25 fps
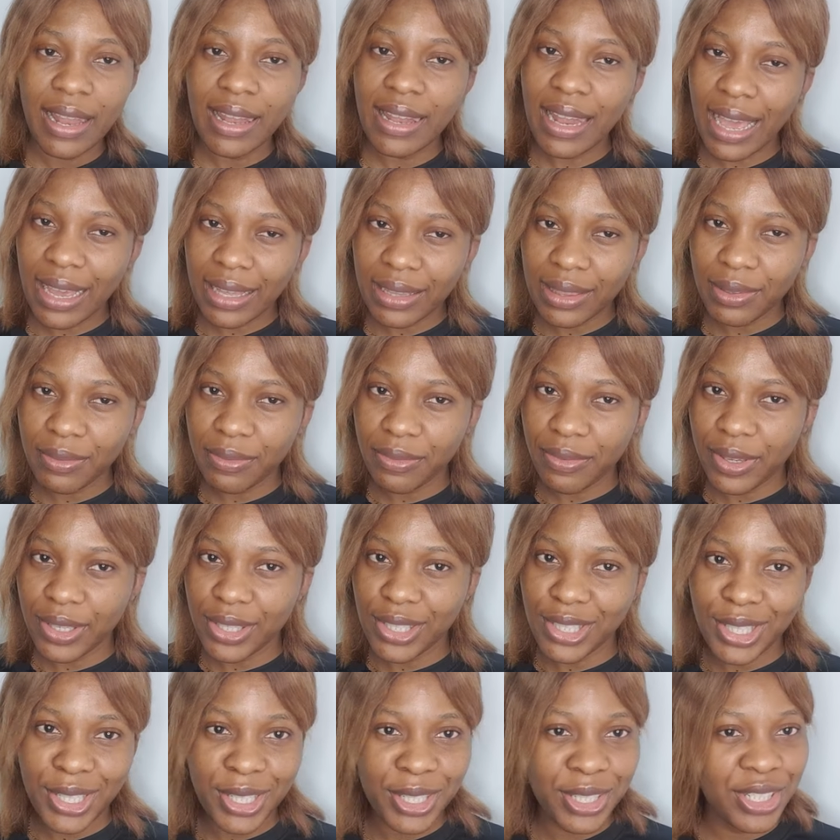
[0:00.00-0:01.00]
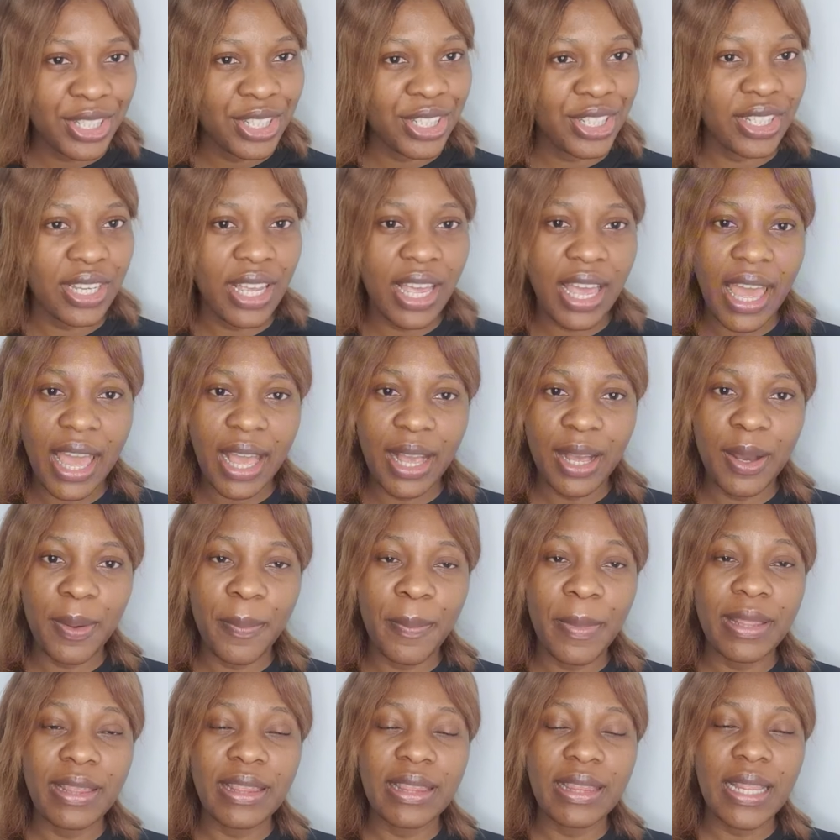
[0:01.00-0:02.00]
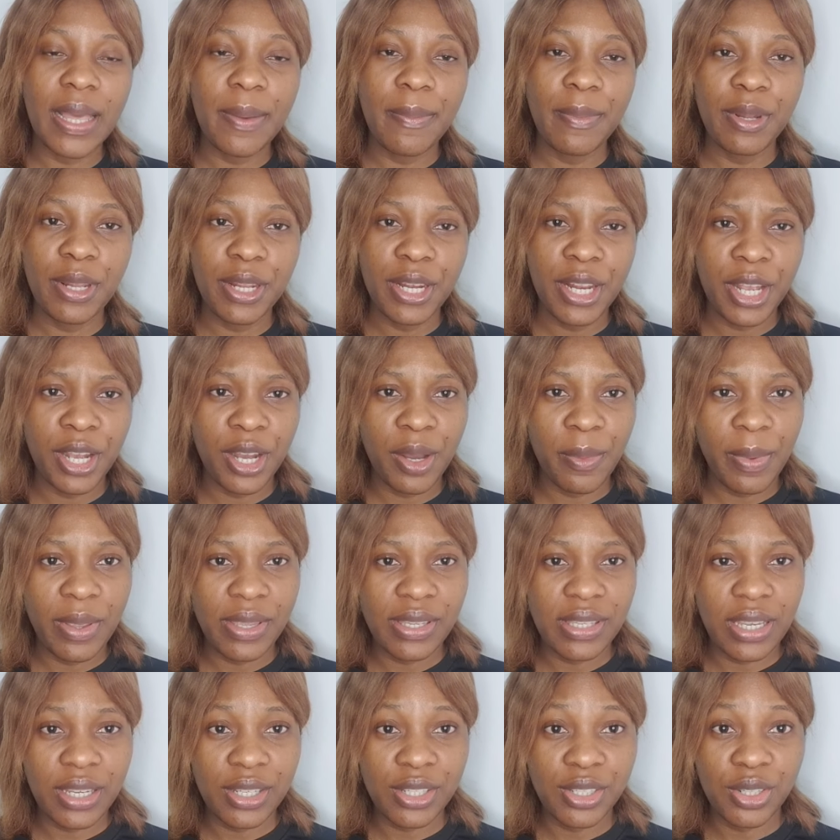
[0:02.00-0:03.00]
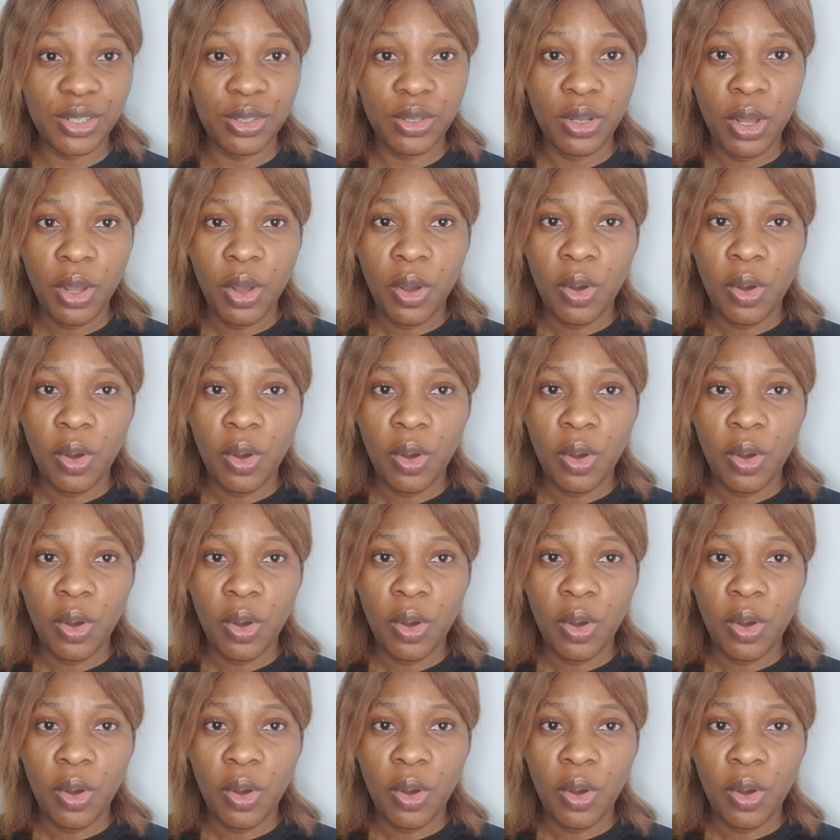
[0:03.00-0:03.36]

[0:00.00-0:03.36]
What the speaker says: Like the video, share, and comment. Let me know in your comment section